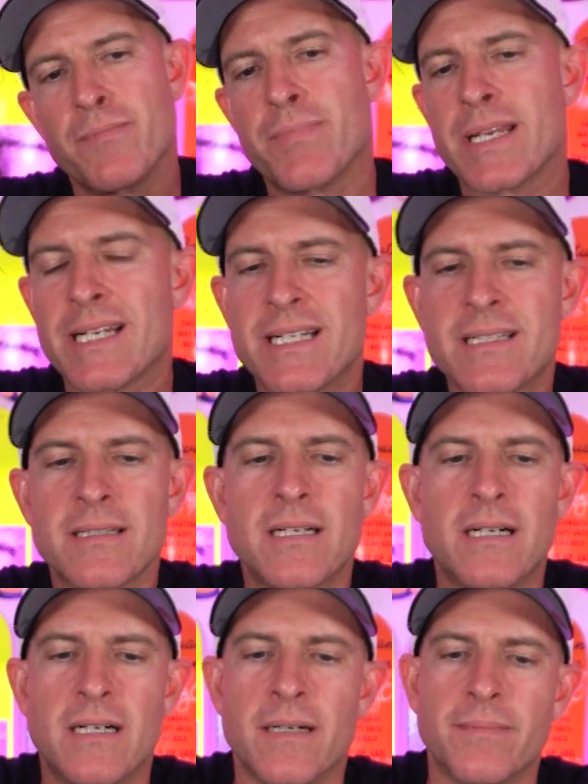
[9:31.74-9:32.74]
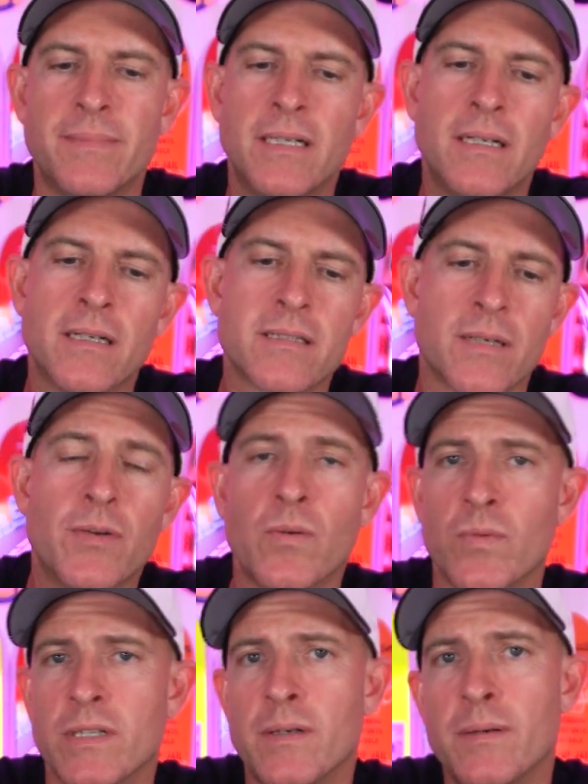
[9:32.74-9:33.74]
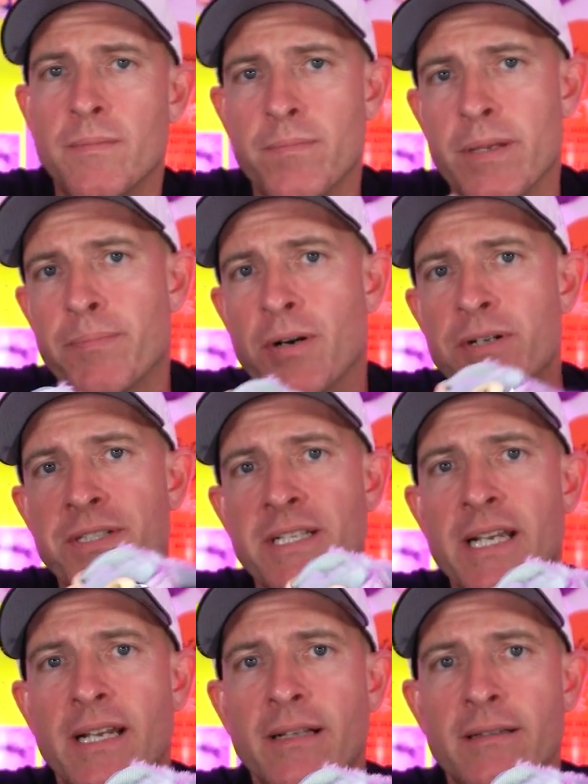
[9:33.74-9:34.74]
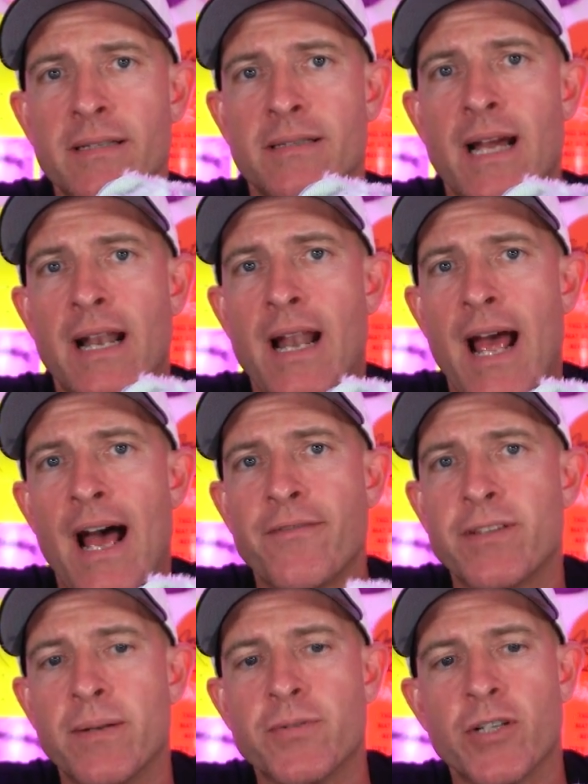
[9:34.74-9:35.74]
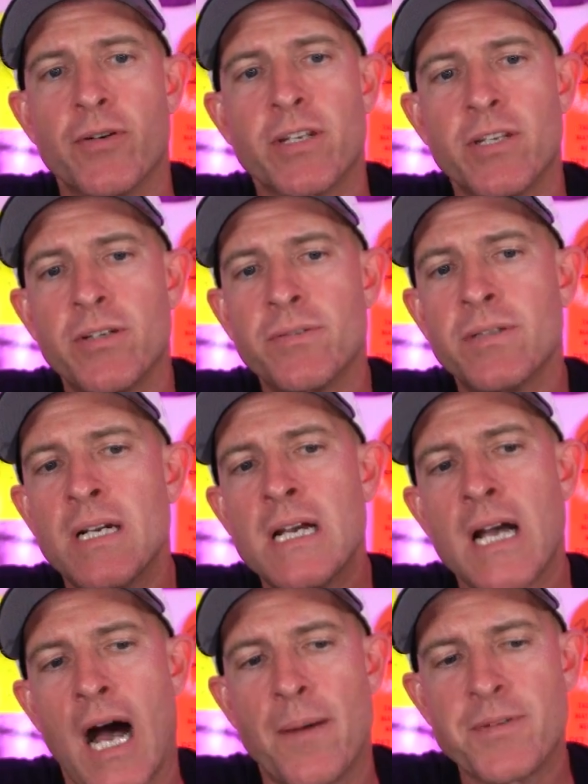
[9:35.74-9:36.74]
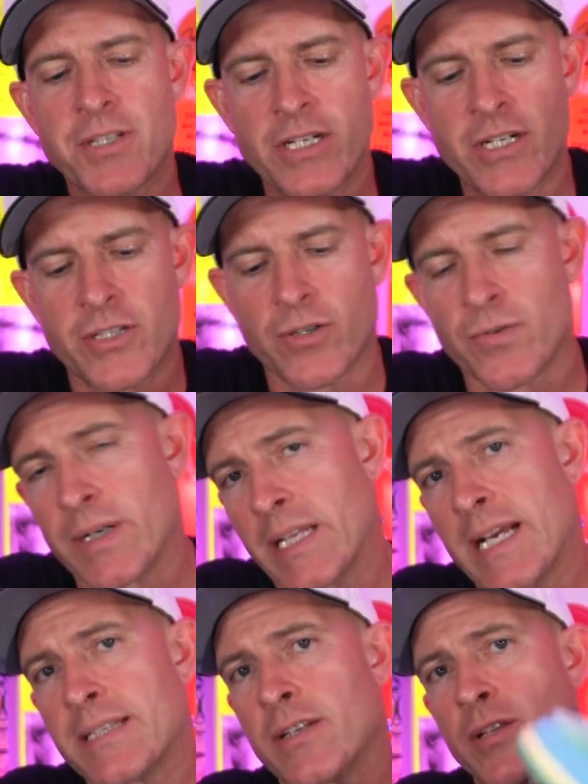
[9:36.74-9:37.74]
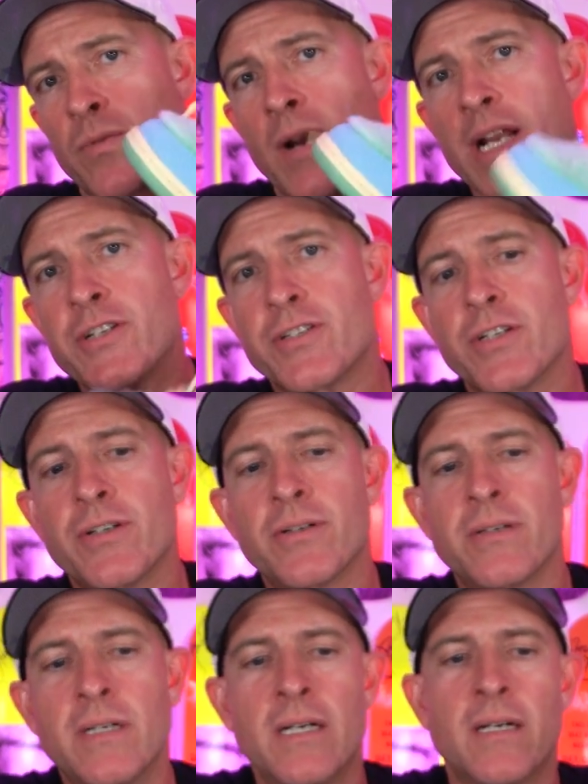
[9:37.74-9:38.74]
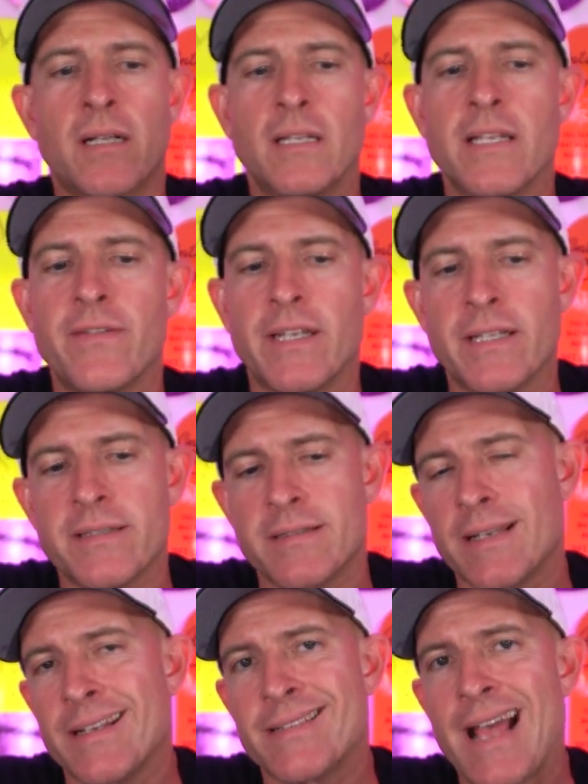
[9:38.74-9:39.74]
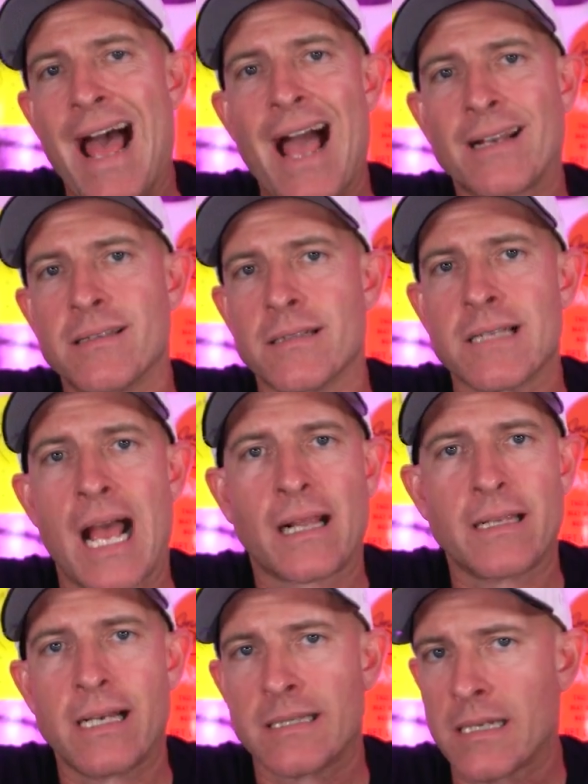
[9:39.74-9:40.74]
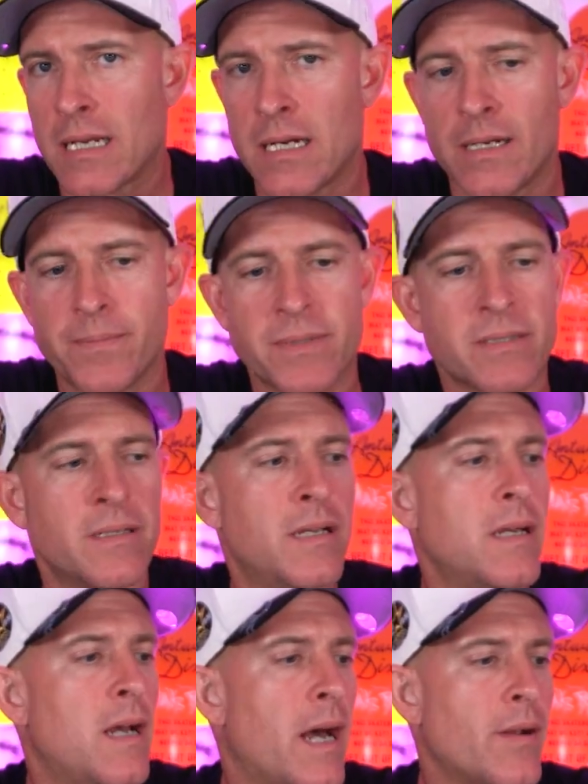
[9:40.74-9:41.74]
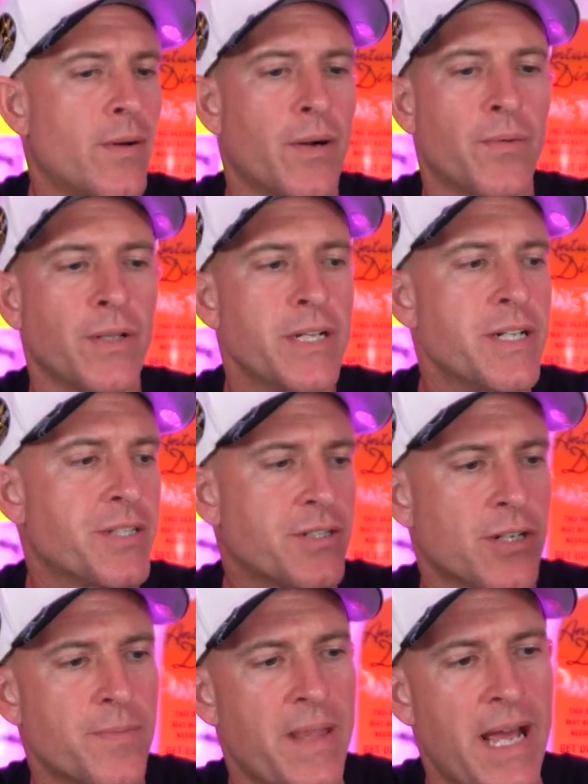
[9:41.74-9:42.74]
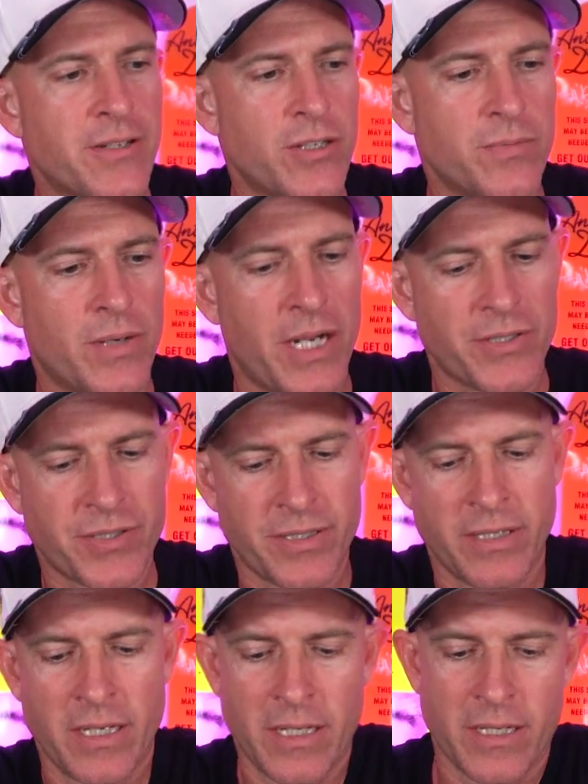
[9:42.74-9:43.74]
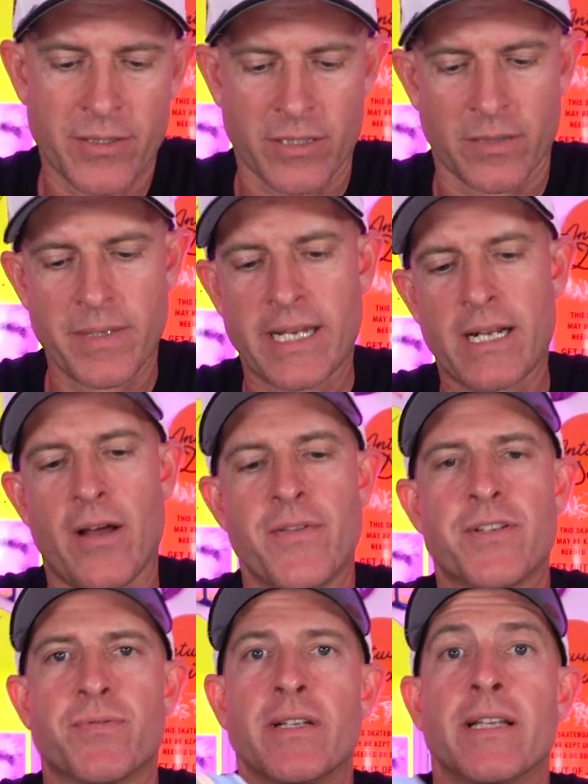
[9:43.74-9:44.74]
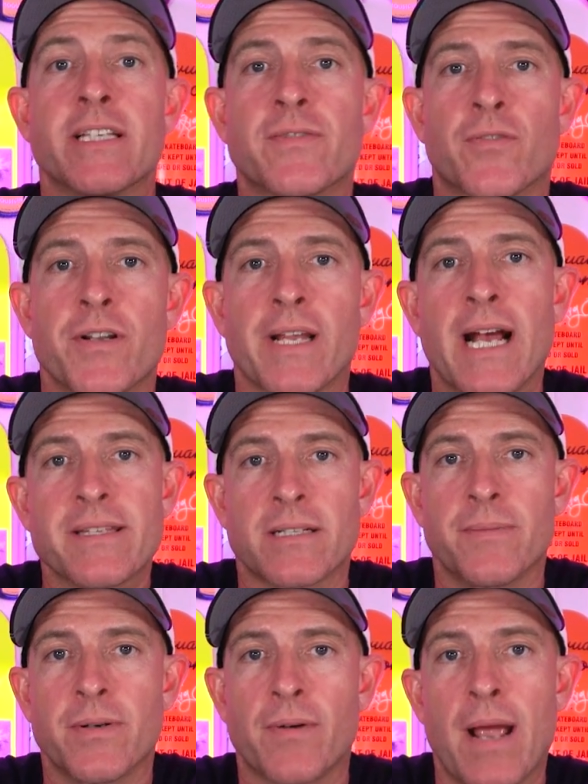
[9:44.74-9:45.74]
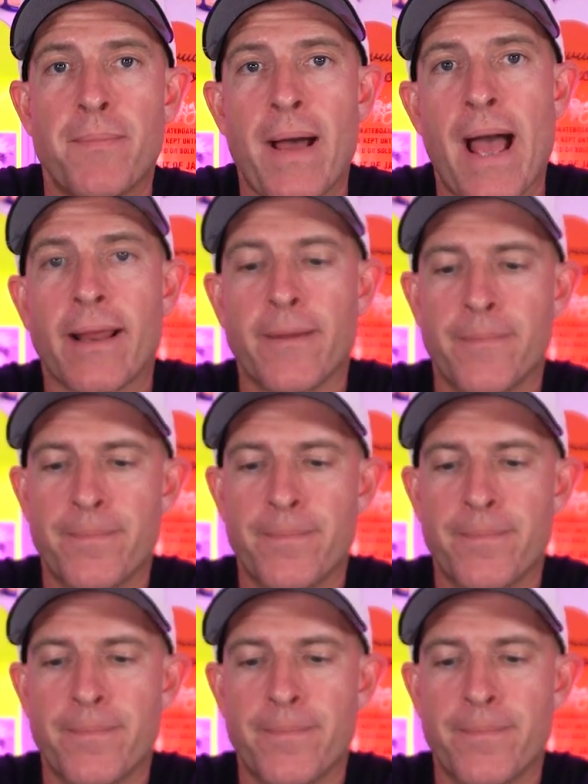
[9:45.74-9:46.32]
Because someone will be purchasing this 9.5 that I'm showing you, I'm just gonna do a relace on the right shoe, leaving this intact exactly as it comes. I don't want to really disturb that too much. So let me get on this relace for you guys and I'll be right back.